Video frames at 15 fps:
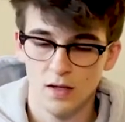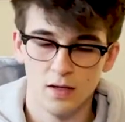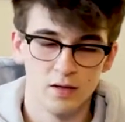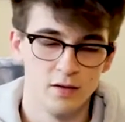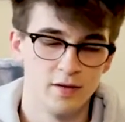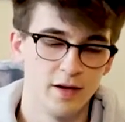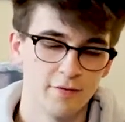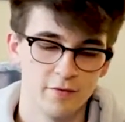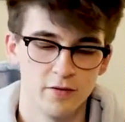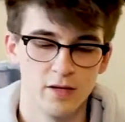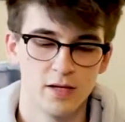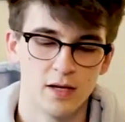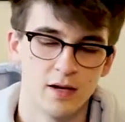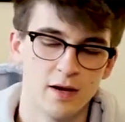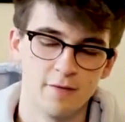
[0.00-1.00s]
You definitely
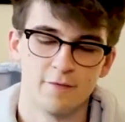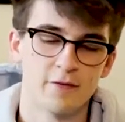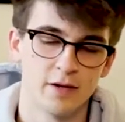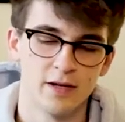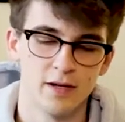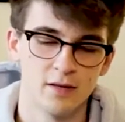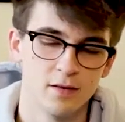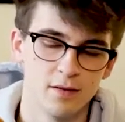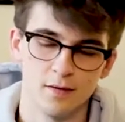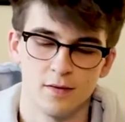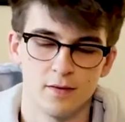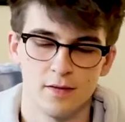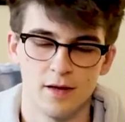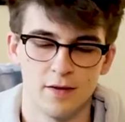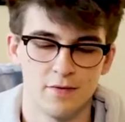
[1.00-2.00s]
cannot forget
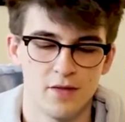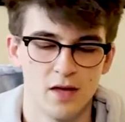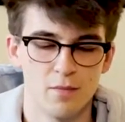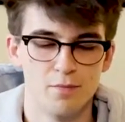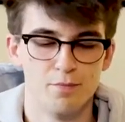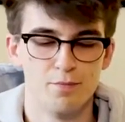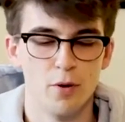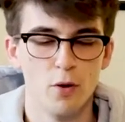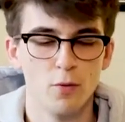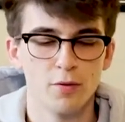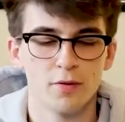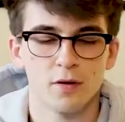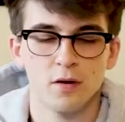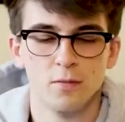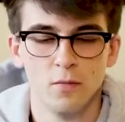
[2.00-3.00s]
that they
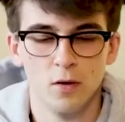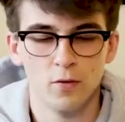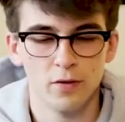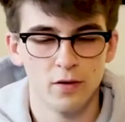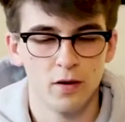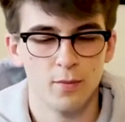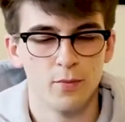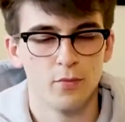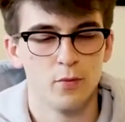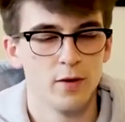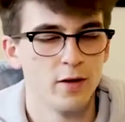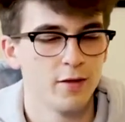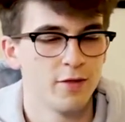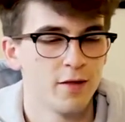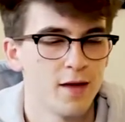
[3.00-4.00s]
both come loaded up
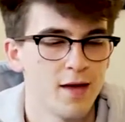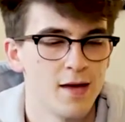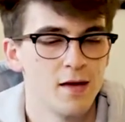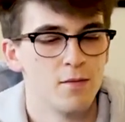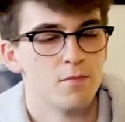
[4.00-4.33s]
with a